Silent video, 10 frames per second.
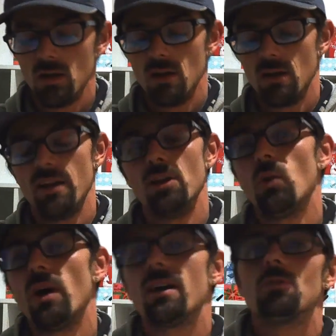And the way
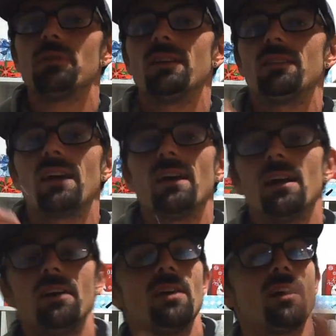I'll rig that, I've
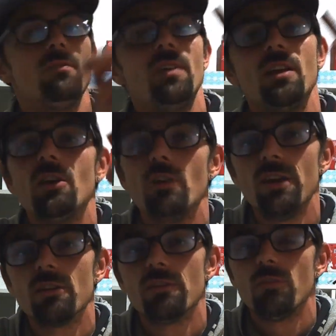got a video here
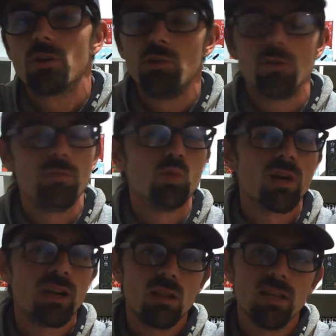for you if you want to
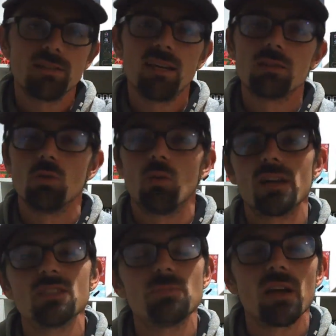click that to watch, but
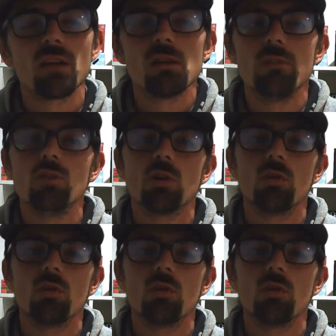I could give you a quick